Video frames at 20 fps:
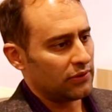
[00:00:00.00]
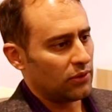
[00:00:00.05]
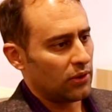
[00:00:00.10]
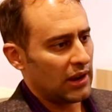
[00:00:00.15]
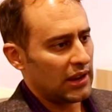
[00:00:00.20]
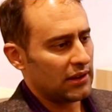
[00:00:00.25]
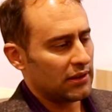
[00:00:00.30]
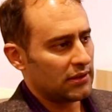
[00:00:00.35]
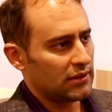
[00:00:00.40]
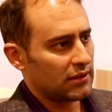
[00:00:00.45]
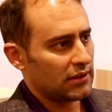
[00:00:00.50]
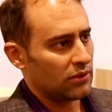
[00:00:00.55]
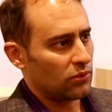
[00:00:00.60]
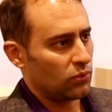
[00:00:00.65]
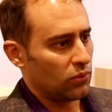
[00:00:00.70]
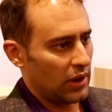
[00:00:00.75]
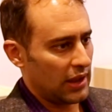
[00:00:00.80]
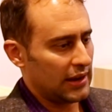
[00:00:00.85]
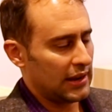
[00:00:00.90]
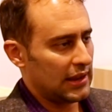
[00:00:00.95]
great
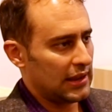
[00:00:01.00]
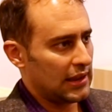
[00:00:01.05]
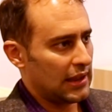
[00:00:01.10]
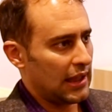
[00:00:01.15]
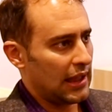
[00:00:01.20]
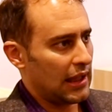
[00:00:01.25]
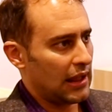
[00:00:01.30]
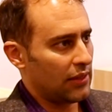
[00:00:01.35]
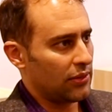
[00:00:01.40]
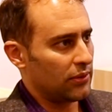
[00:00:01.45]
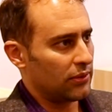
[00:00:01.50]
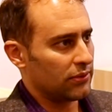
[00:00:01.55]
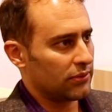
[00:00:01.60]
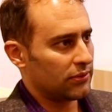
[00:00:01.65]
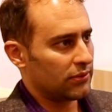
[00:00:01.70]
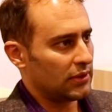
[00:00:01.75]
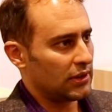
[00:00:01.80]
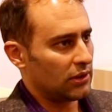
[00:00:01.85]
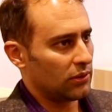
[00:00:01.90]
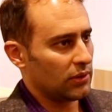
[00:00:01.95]
writing, and
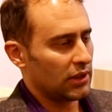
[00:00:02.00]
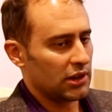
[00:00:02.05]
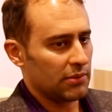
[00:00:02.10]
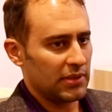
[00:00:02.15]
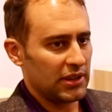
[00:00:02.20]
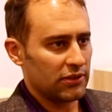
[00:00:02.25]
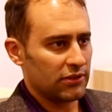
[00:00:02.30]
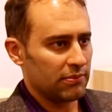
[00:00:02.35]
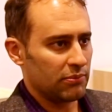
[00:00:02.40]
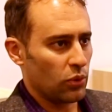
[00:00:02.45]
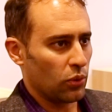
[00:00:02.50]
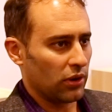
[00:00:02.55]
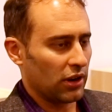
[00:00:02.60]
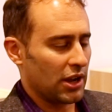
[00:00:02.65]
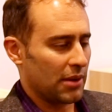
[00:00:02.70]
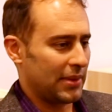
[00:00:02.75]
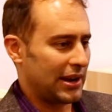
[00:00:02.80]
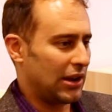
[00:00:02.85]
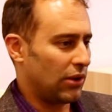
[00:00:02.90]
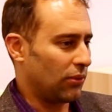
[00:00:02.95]
there's going to be some more
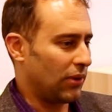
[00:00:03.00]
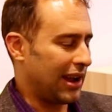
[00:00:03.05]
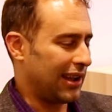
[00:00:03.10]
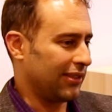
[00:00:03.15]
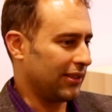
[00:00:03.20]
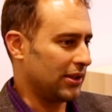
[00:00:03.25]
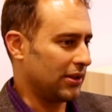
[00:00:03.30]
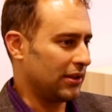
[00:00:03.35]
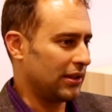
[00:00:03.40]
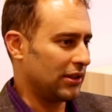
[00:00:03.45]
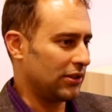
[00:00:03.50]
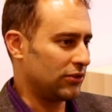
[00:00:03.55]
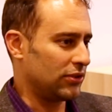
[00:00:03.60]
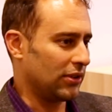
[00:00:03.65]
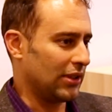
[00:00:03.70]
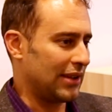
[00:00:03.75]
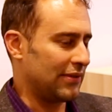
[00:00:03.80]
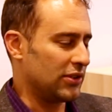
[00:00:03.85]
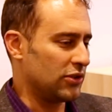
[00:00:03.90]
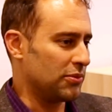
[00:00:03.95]
coming out. Riley,
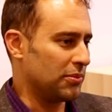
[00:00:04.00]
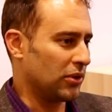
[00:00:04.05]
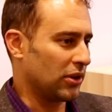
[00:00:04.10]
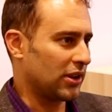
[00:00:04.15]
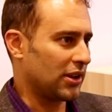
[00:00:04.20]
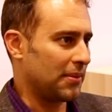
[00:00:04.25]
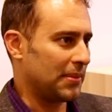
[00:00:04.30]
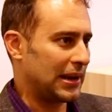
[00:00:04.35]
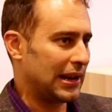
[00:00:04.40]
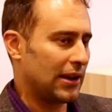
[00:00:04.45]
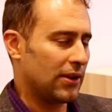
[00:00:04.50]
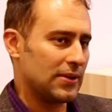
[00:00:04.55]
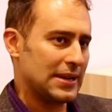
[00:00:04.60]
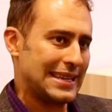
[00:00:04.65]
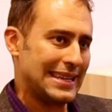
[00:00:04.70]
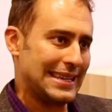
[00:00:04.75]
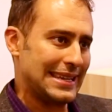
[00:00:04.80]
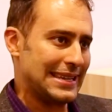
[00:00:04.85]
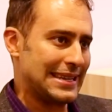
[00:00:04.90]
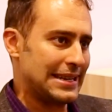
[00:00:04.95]
she'll have a new book coming out
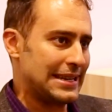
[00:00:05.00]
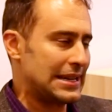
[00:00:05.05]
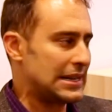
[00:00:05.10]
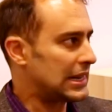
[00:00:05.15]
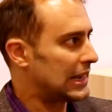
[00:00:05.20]
in